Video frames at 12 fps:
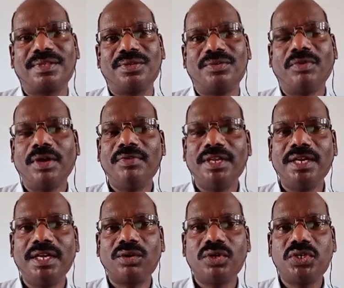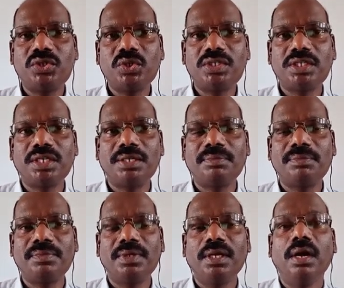Why we need a
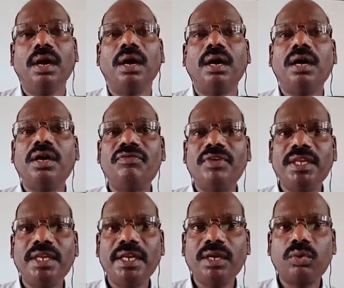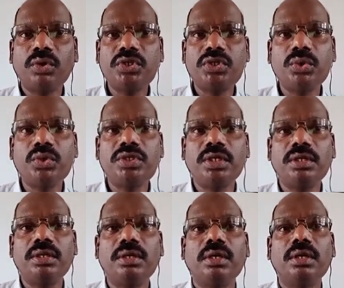constitution? We need a
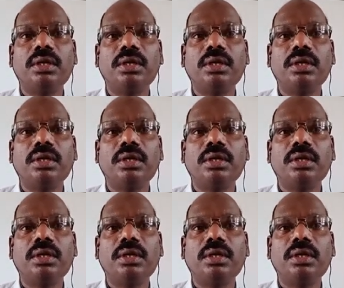constitution